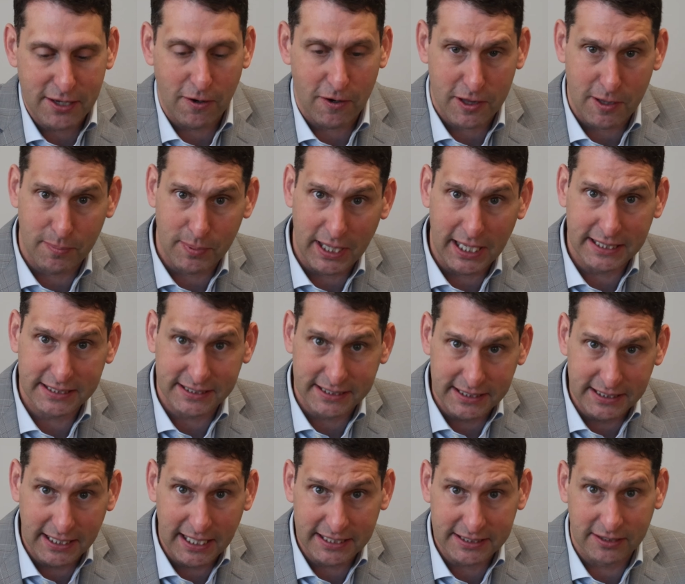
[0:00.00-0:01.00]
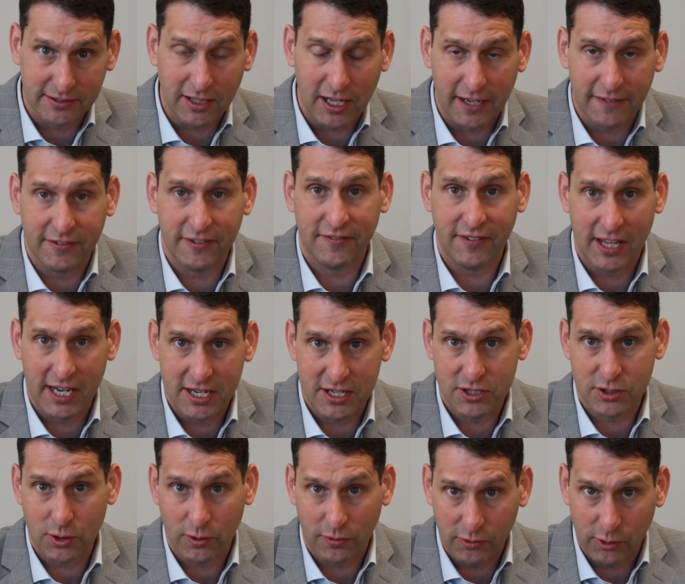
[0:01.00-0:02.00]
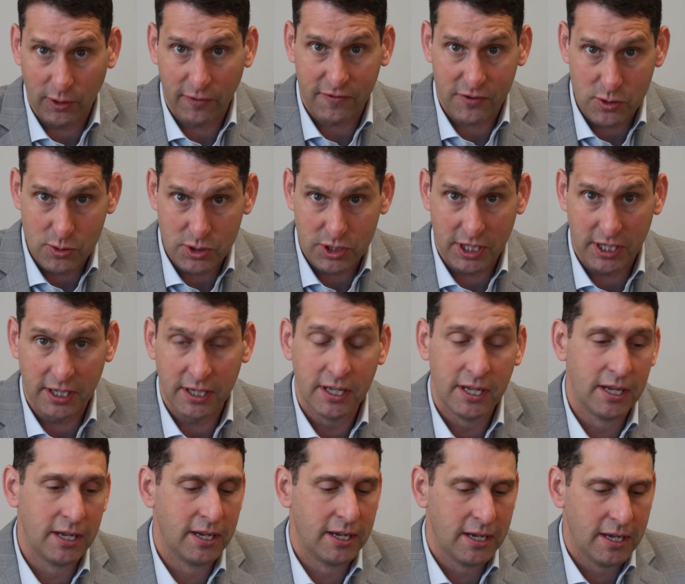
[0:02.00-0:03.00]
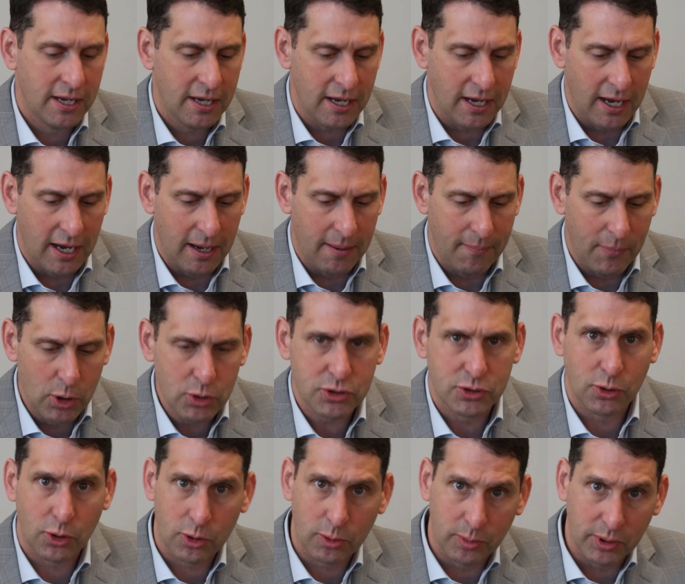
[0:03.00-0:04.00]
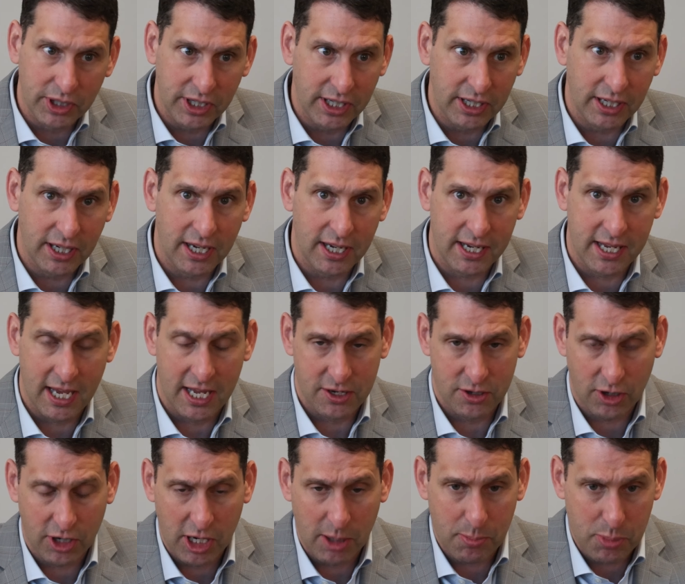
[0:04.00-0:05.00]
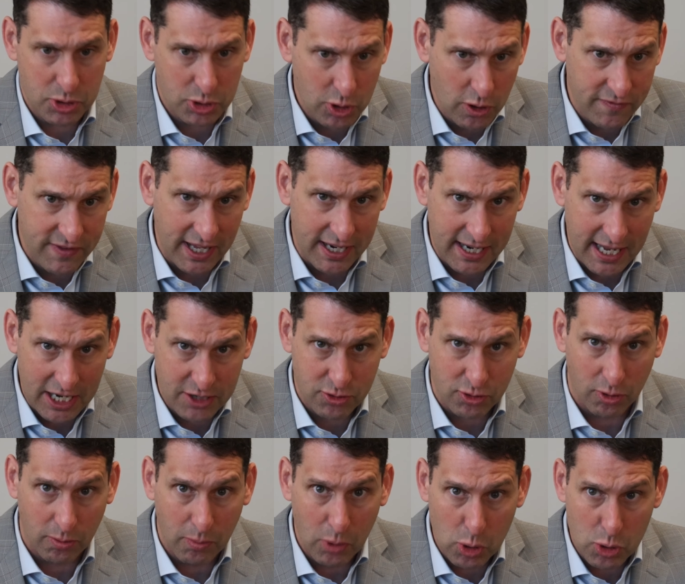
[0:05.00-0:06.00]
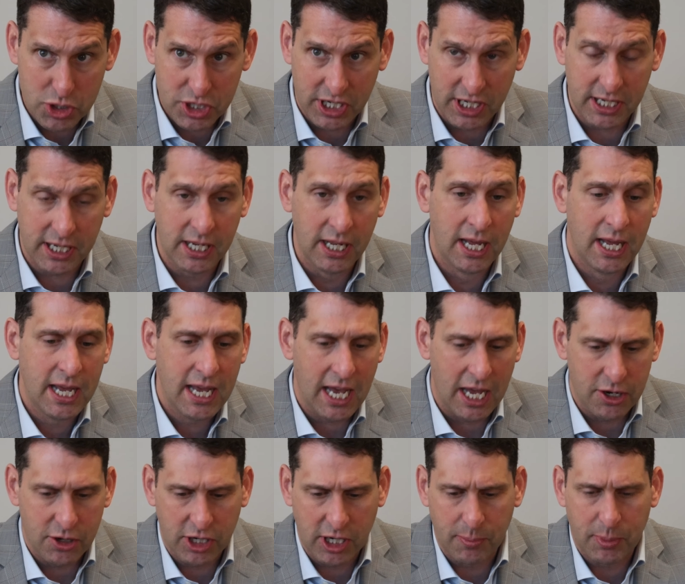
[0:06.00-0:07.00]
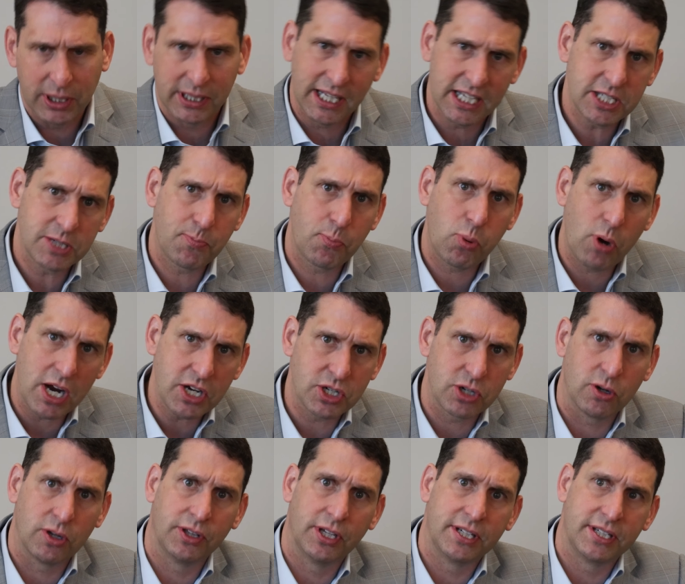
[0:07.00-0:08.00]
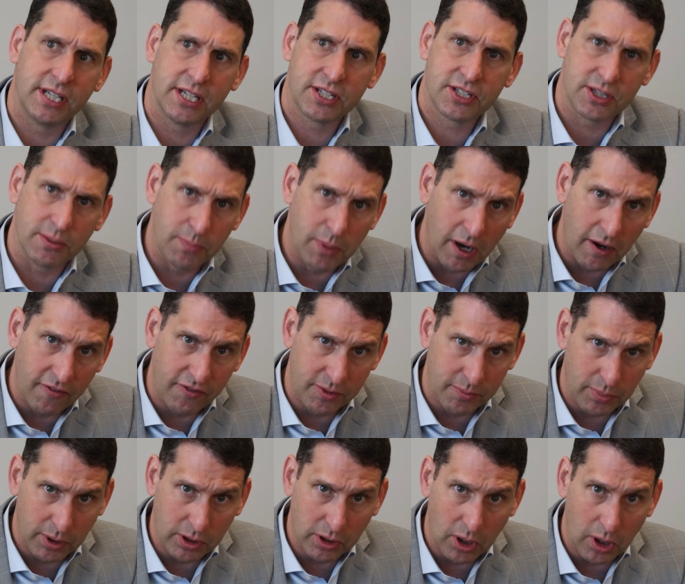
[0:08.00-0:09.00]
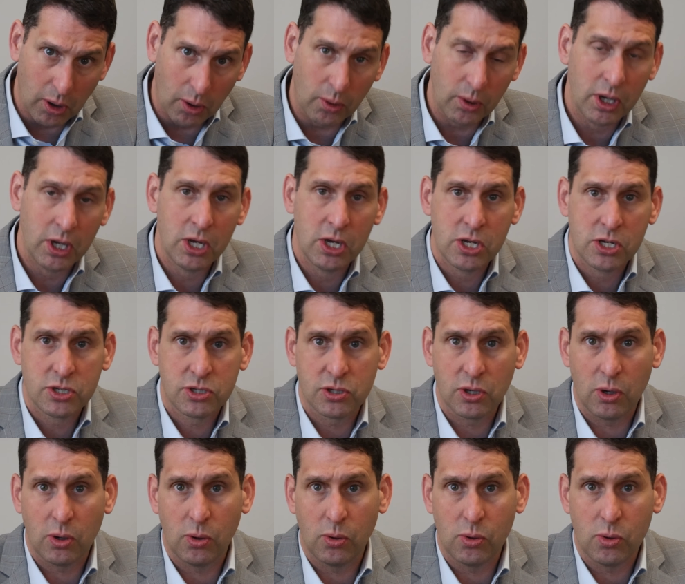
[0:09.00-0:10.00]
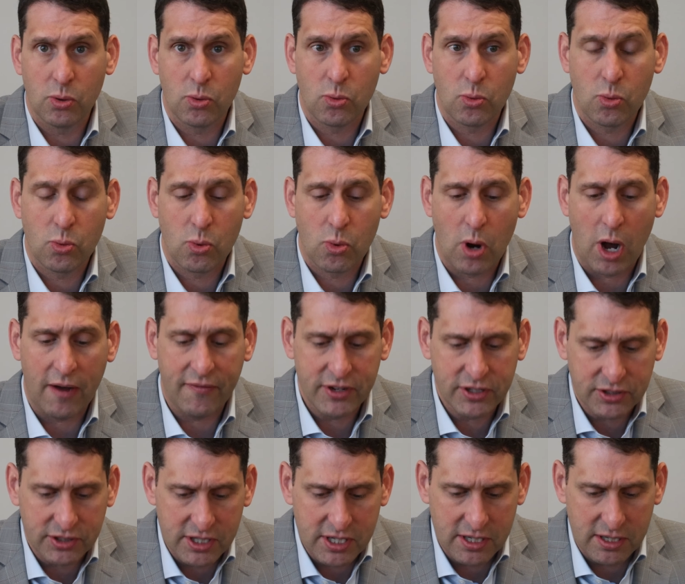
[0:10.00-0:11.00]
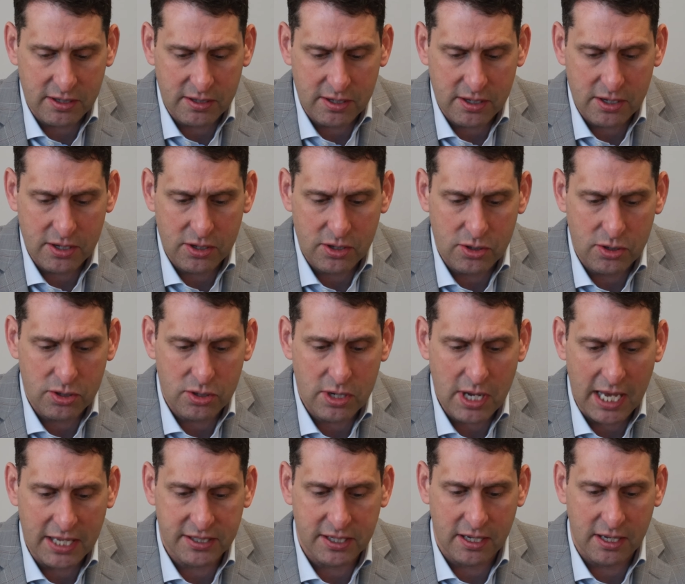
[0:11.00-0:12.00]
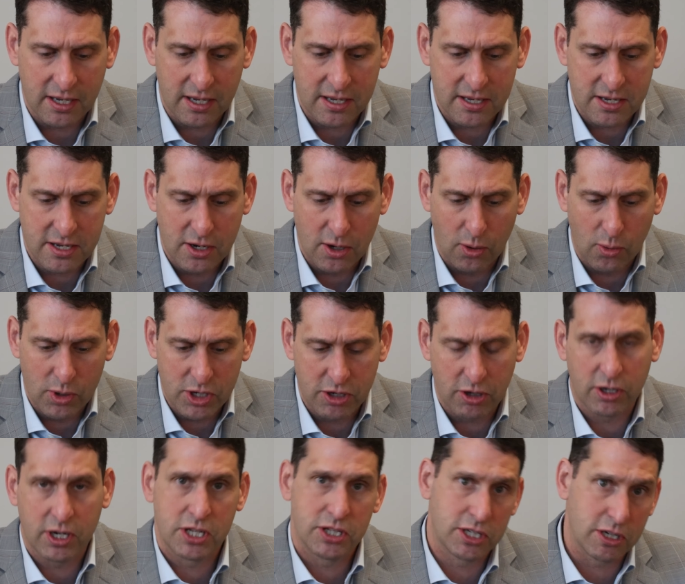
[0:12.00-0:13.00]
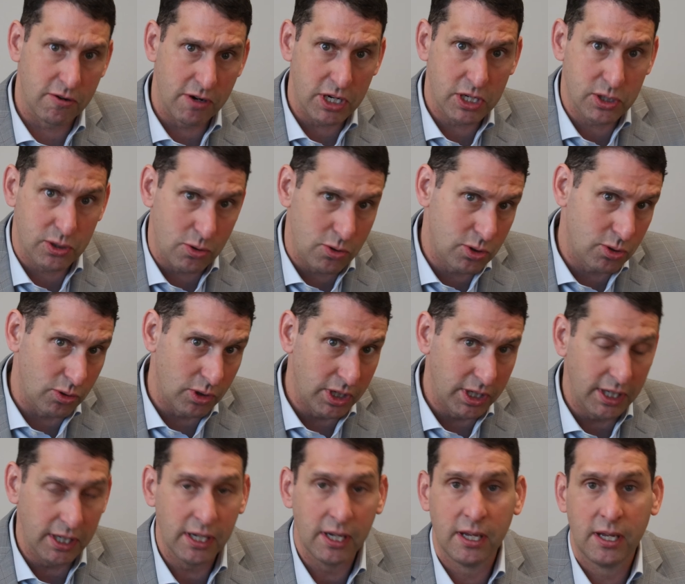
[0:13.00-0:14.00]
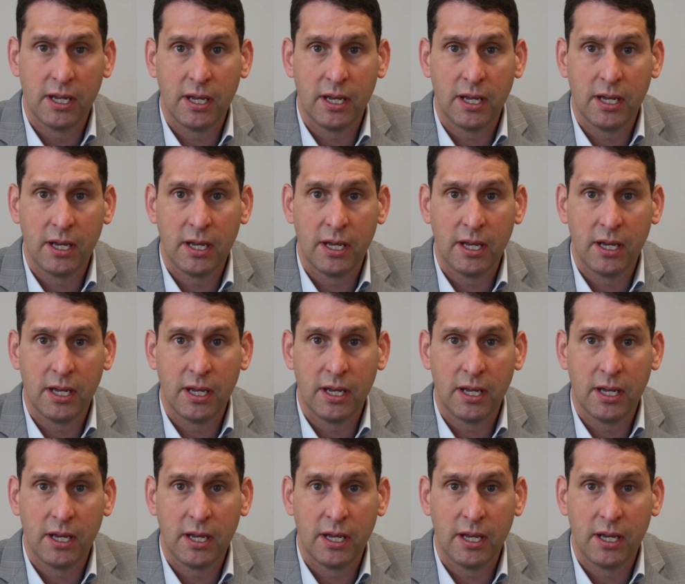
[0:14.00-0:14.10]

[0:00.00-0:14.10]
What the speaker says: the arthroplasty has a lot of advantages over a fusion. Most notably, again, you're going to preserve that natural motion and you're going to put less pressure on the discs above and below. So obviously, when you're considering surgery,